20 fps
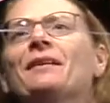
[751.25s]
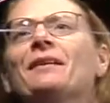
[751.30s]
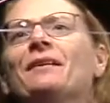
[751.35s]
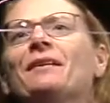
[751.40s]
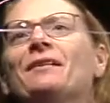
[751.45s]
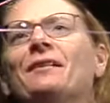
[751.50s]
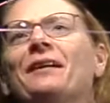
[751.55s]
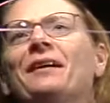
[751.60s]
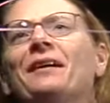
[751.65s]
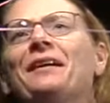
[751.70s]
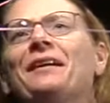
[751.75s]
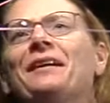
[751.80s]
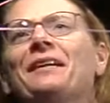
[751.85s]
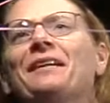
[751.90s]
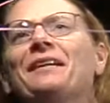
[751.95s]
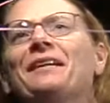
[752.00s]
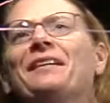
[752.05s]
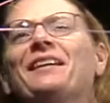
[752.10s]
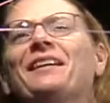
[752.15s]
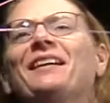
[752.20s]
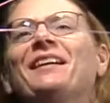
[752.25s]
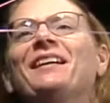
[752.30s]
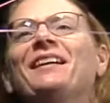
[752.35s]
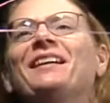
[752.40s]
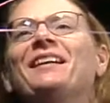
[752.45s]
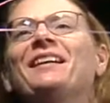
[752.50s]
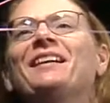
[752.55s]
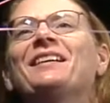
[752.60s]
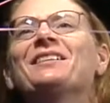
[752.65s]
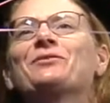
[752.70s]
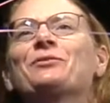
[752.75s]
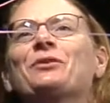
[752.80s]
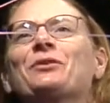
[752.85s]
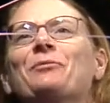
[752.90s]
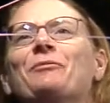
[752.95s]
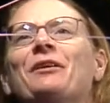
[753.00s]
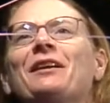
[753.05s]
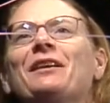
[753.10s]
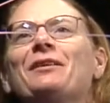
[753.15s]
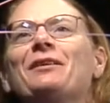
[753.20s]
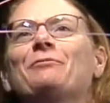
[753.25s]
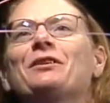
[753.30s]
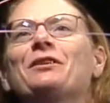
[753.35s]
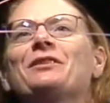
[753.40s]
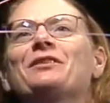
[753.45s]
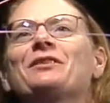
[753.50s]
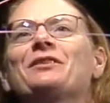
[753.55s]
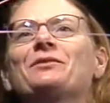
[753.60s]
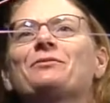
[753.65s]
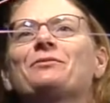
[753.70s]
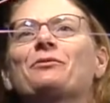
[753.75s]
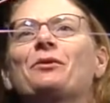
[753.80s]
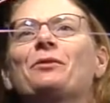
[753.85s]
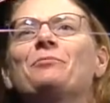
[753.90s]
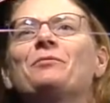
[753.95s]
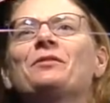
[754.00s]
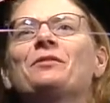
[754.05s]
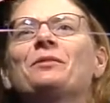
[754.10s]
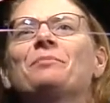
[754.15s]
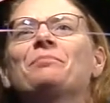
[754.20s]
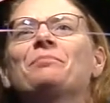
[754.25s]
Right here is where my image is formed.